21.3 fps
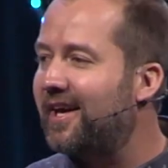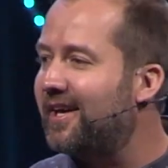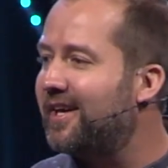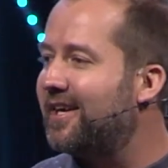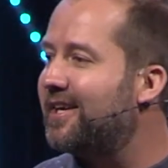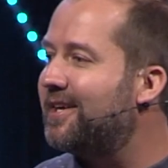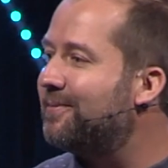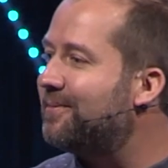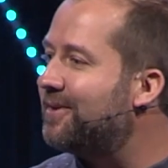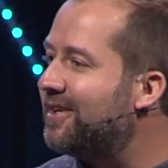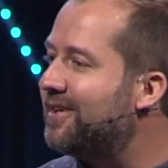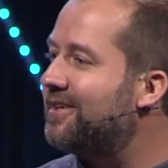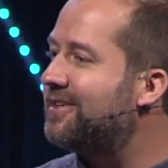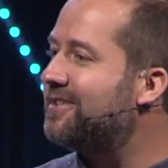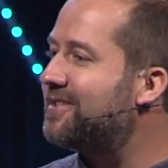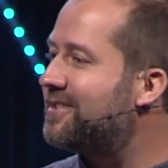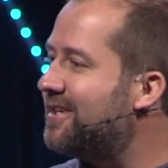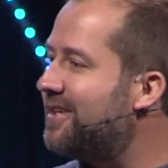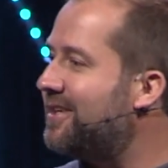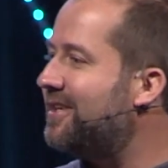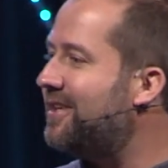A, B,
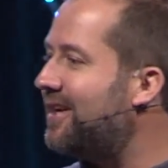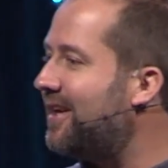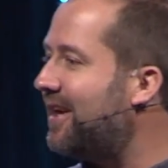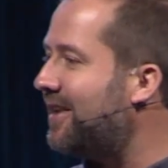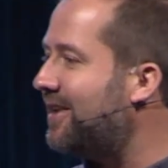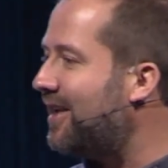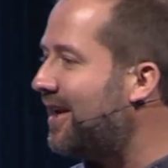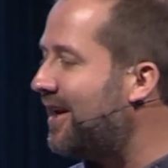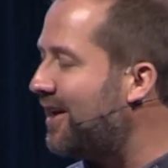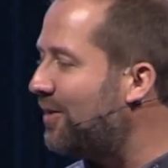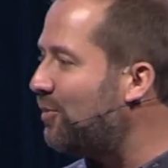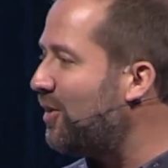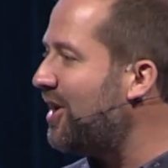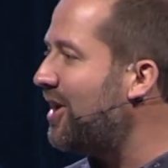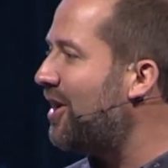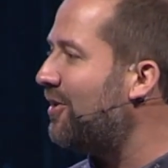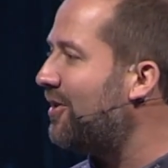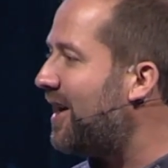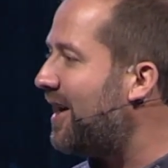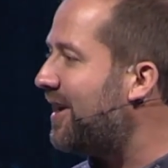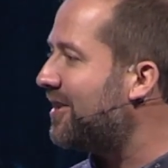C, D. And, and we
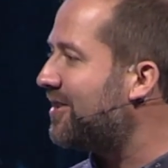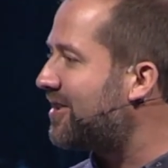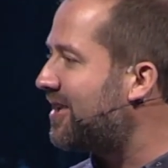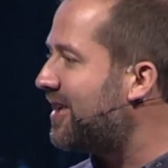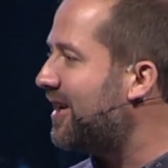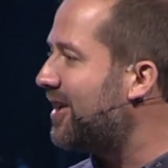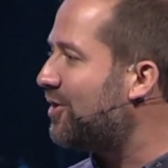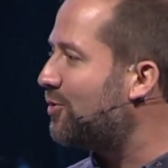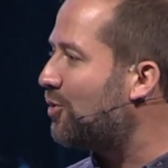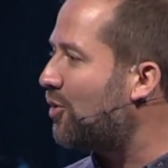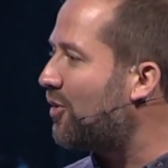know that as kids,